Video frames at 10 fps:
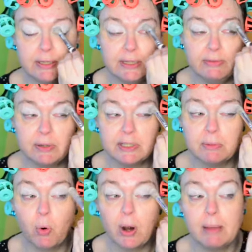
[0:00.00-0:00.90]
see if there's
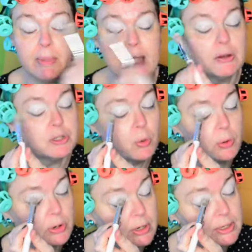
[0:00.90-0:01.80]
some more coming out, to
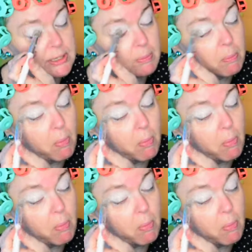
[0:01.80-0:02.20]
order some